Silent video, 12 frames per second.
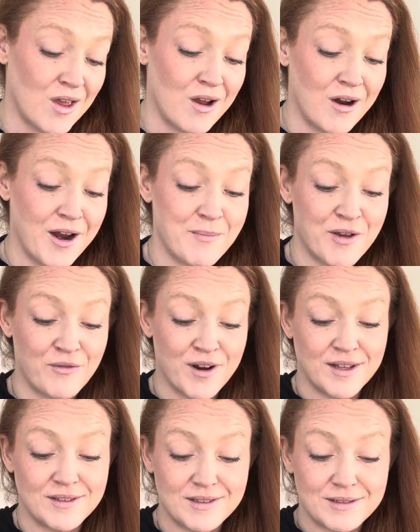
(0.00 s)
All right, my
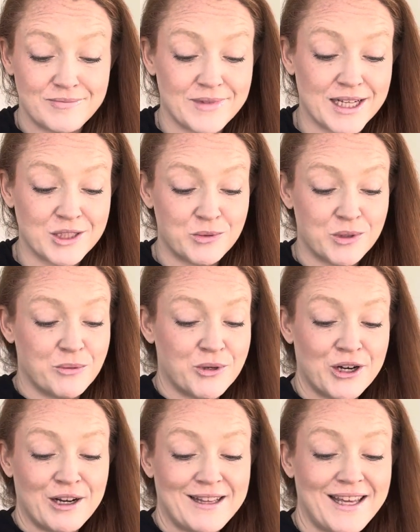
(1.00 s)
friends, that's where we're
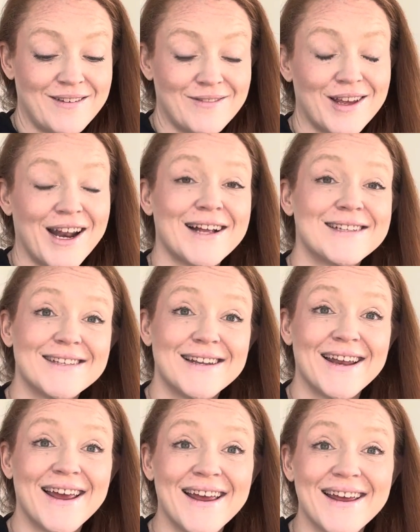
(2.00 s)
going to leave it at
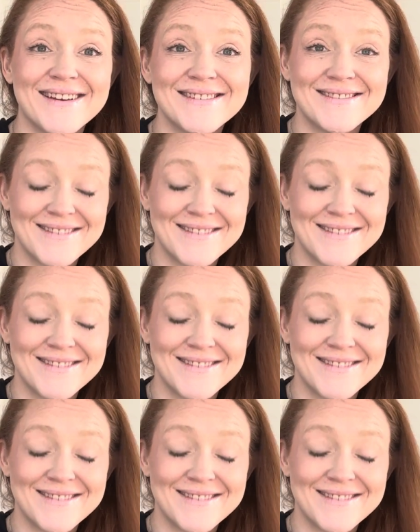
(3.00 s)
today.